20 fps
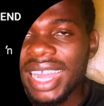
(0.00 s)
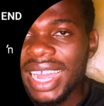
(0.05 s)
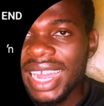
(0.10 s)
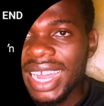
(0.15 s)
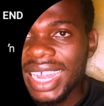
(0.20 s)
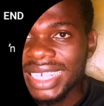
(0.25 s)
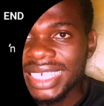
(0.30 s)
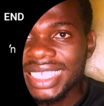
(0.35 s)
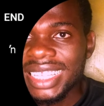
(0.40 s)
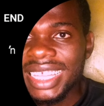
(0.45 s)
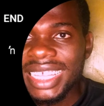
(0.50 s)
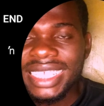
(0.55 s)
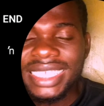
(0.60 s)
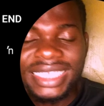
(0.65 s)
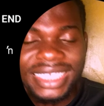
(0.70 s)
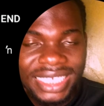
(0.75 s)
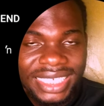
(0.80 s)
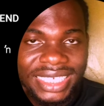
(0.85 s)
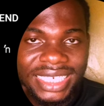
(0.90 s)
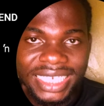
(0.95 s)
at the
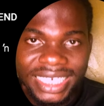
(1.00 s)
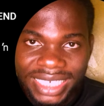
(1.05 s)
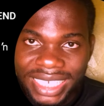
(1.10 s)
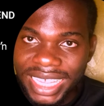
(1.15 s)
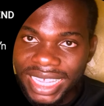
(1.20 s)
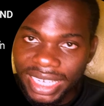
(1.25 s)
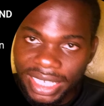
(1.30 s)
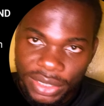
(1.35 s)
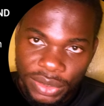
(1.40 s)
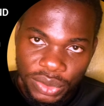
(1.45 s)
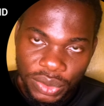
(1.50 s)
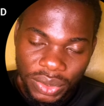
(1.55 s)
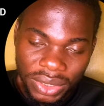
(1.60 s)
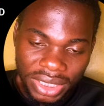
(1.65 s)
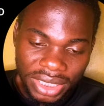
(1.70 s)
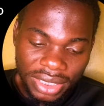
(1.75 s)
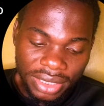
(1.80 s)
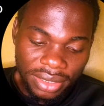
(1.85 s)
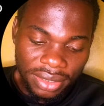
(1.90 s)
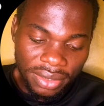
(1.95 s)
existing directory.
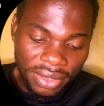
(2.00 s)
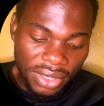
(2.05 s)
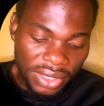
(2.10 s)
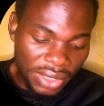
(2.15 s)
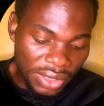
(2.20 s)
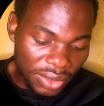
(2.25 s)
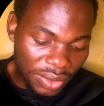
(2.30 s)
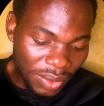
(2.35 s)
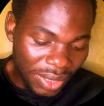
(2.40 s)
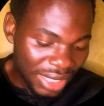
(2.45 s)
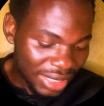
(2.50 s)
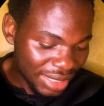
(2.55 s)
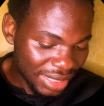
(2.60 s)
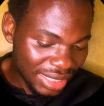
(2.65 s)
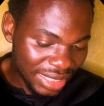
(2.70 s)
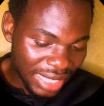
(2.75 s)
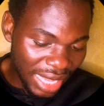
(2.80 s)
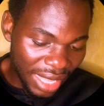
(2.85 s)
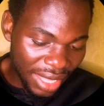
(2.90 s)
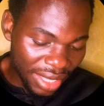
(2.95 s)
So let's
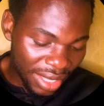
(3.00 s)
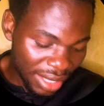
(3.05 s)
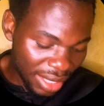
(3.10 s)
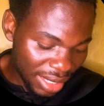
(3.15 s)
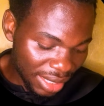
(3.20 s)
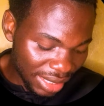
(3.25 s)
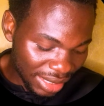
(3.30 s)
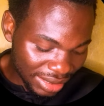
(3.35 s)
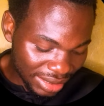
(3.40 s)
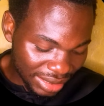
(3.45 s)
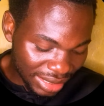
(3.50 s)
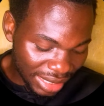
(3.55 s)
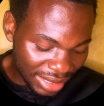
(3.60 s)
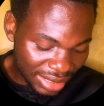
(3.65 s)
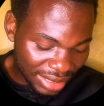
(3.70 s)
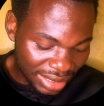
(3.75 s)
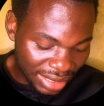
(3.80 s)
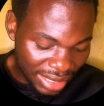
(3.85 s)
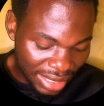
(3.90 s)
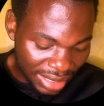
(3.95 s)
try. Let's
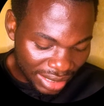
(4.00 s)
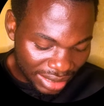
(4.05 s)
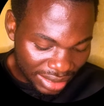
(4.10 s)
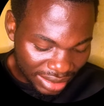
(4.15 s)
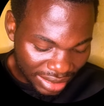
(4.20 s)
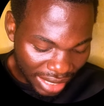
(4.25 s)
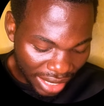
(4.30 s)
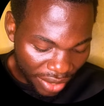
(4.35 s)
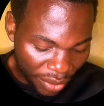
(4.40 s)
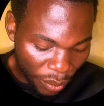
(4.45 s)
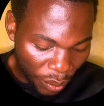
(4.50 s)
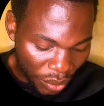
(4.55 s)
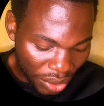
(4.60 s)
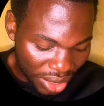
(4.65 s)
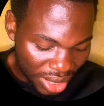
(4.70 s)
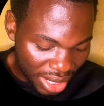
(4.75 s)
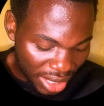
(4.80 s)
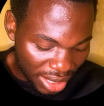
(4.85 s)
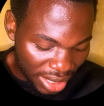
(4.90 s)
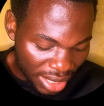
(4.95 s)
start trying
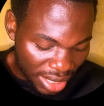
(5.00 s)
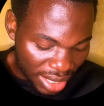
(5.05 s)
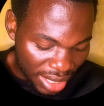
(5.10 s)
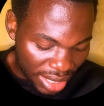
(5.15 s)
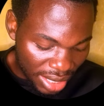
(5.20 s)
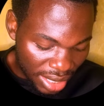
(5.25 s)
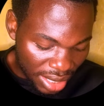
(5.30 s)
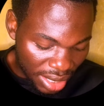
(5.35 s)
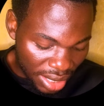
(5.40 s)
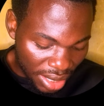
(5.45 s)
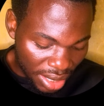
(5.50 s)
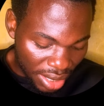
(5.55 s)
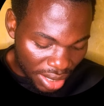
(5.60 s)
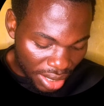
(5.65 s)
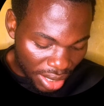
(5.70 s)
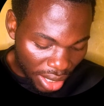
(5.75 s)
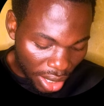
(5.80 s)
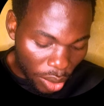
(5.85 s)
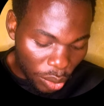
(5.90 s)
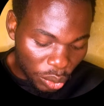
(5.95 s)
with
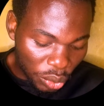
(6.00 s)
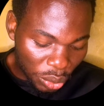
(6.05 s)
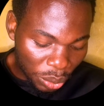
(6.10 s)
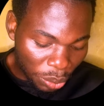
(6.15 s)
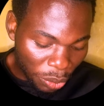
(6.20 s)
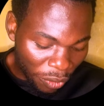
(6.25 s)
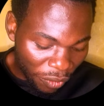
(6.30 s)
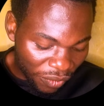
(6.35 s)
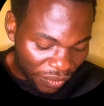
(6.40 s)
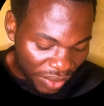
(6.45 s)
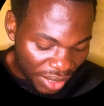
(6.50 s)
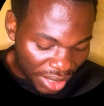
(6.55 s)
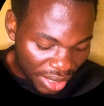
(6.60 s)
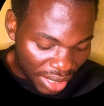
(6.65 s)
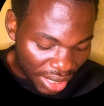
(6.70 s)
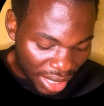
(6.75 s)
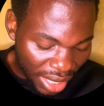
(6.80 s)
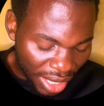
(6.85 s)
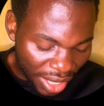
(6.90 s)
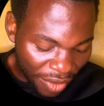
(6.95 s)
how to move
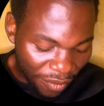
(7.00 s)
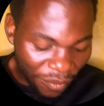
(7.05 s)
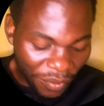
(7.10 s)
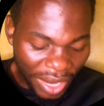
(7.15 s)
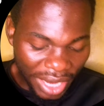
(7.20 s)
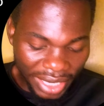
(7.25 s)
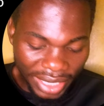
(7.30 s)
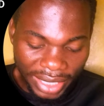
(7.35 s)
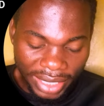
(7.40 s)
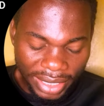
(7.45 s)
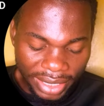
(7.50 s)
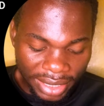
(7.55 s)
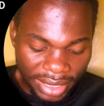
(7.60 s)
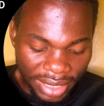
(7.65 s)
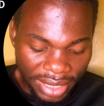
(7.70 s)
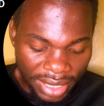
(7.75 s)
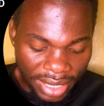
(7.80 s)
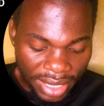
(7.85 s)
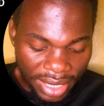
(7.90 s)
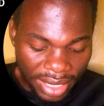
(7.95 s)
a file.
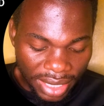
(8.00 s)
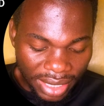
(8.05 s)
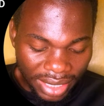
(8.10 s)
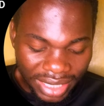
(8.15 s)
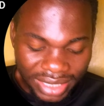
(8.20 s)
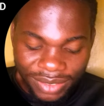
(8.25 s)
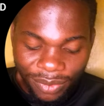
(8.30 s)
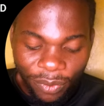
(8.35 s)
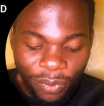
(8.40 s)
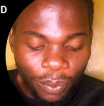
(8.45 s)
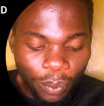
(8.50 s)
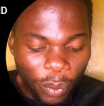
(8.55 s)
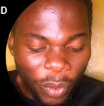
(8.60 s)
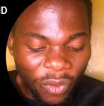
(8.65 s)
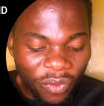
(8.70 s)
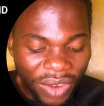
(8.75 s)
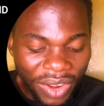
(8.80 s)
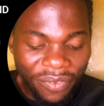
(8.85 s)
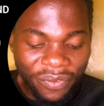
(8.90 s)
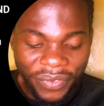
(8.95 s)
Let's
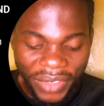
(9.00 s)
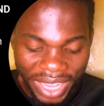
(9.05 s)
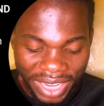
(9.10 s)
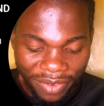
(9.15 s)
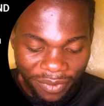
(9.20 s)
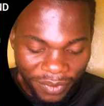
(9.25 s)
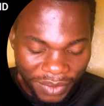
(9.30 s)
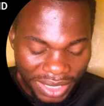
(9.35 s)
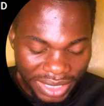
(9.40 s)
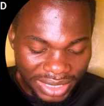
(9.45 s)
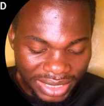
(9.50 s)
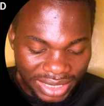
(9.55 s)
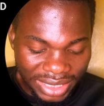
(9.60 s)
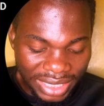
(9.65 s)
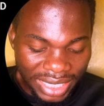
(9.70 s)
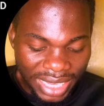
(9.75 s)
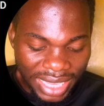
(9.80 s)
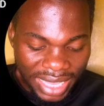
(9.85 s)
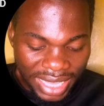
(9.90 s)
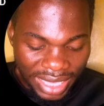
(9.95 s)
move a file first.
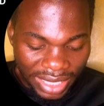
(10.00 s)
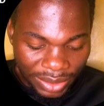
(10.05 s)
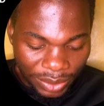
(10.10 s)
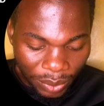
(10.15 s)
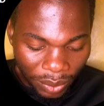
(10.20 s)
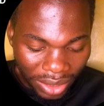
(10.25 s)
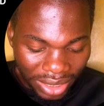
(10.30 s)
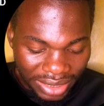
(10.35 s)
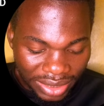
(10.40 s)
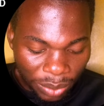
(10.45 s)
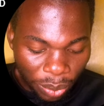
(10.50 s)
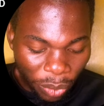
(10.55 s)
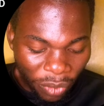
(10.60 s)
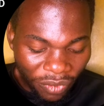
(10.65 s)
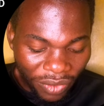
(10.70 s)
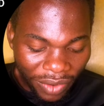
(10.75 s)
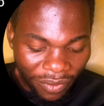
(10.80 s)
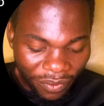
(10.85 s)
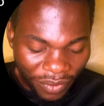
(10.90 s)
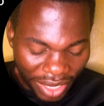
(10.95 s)
So let's move
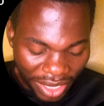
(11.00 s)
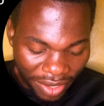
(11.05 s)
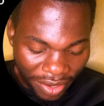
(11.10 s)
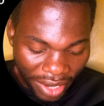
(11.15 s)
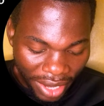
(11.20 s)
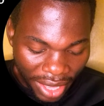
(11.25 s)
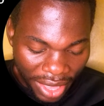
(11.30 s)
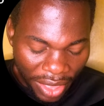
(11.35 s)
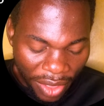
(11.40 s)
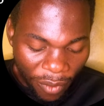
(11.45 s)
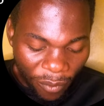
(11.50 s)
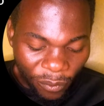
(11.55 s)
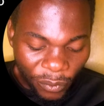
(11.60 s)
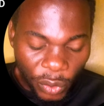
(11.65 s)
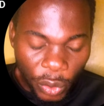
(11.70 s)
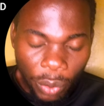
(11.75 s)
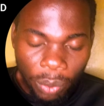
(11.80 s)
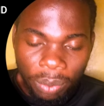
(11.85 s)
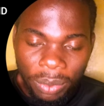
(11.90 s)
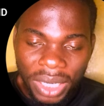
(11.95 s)
a file
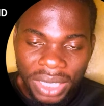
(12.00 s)
from